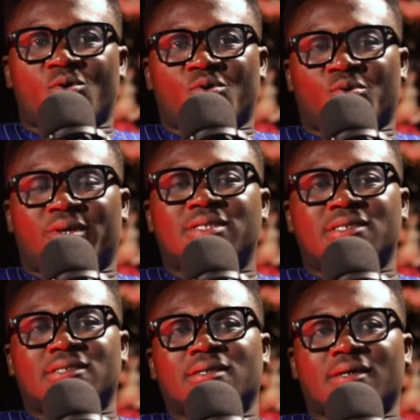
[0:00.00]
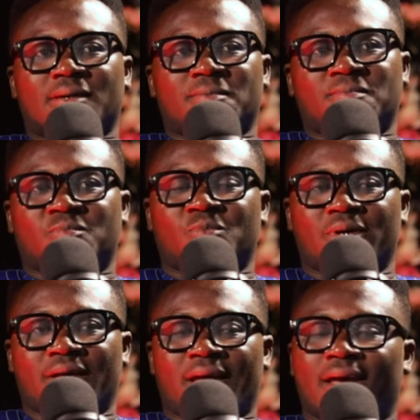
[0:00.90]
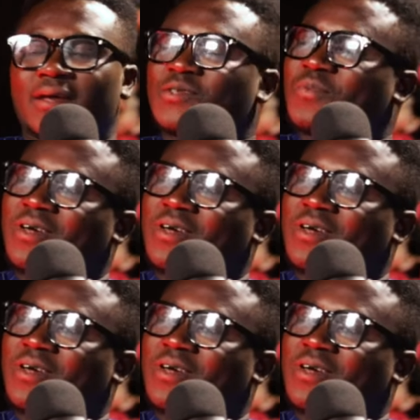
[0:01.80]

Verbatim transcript: Oh, it's um, it's